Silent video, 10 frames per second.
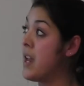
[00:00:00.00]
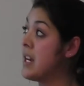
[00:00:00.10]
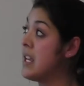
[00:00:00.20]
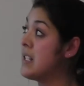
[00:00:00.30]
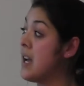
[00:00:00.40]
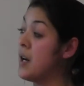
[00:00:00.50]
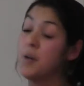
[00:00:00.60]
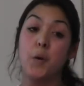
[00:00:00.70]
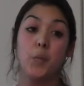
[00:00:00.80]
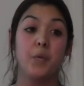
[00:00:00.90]
their needs are
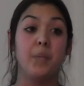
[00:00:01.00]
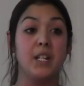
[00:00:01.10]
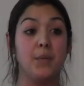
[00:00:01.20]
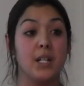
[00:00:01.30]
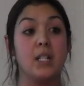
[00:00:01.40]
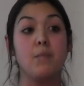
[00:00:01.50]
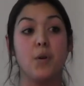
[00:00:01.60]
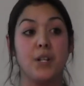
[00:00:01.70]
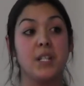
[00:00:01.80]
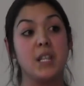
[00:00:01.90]
would be to actually
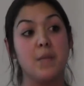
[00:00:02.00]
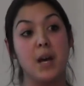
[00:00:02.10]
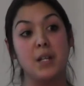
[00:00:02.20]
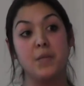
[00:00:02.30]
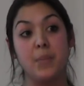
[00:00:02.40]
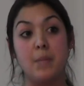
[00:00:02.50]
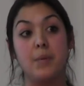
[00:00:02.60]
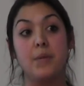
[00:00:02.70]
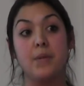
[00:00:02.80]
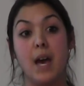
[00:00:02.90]
monitor the amount of
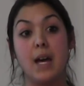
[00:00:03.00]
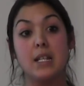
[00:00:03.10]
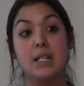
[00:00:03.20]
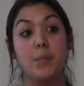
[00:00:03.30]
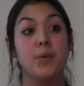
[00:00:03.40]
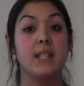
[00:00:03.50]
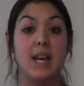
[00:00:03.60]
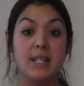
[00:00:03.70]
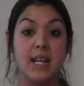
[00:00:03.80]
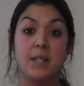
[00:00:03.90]
people that
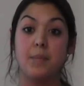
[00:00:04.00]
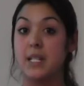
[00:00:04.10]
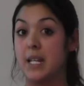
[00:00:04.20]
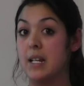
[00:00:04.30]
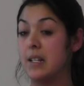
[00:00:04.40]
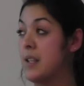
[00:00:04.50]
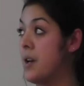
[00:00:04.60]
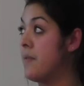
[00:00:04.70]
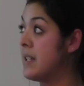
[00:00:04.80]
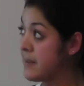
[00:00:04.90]
present at a particular
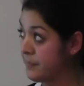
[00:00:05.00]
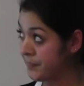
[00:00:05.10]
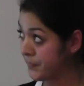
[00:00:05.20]
service.